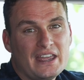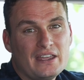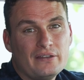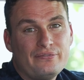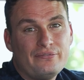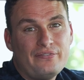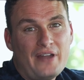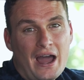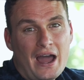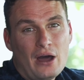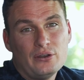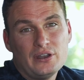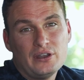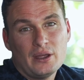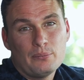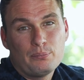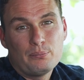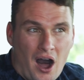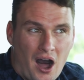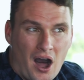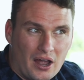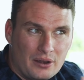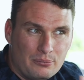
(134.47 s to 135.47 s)
He found
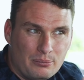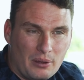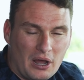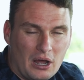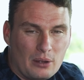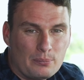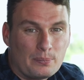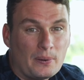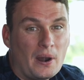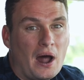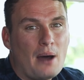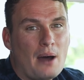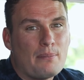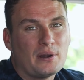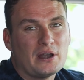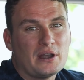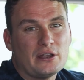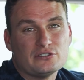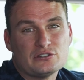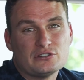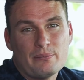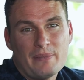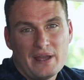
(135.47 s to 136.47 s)
an oddball
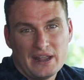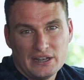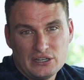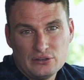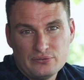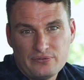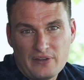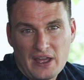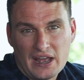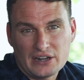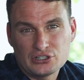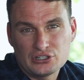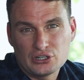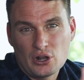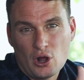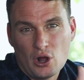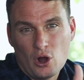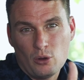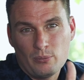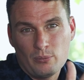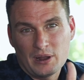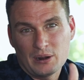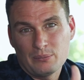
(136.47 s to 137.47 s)
property. It was a manufactured
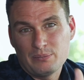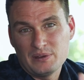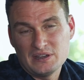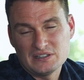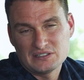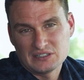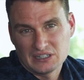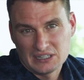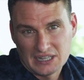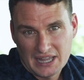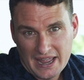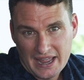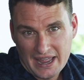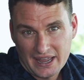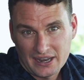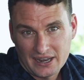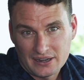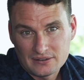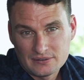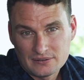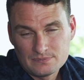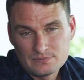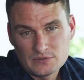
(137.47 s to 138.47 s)
home on a piece of
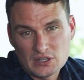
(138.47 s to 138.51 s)
land.